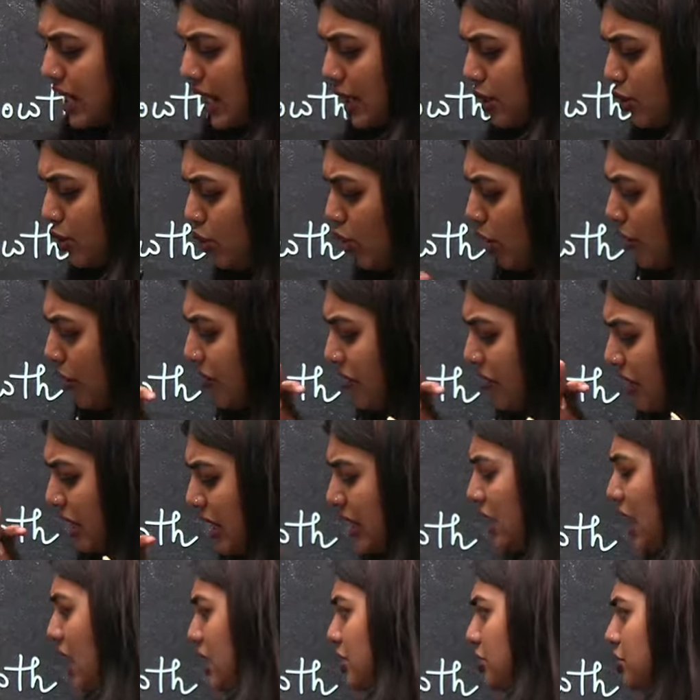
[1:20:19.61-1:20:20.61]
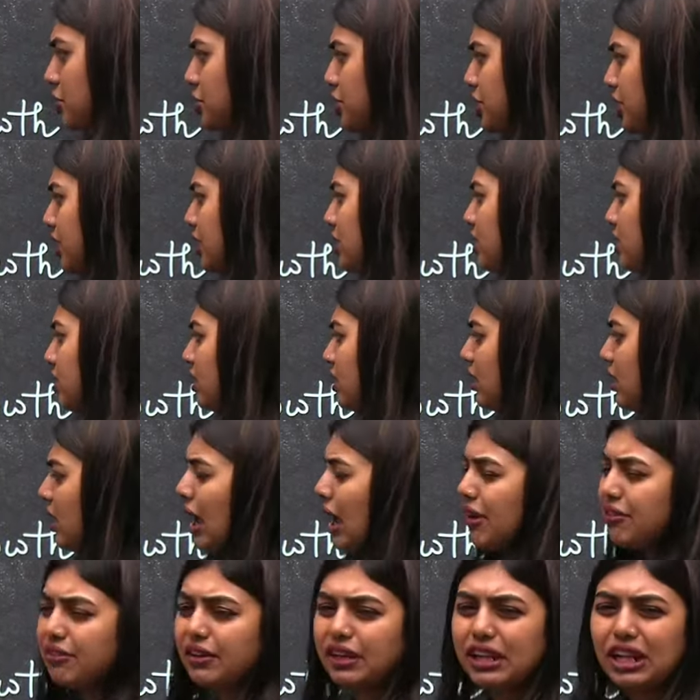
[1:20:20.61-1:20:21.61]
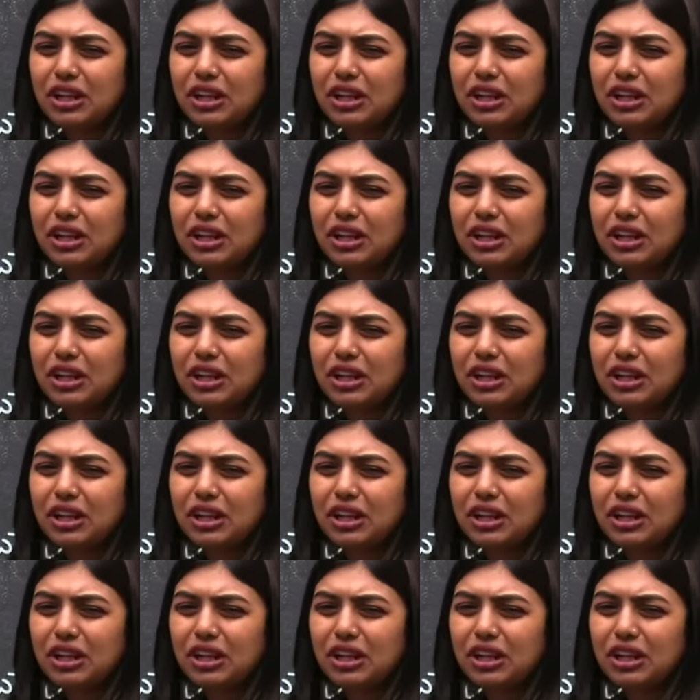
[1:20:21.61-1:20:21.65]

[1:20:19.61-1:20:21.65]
I do not feel the energy. I feel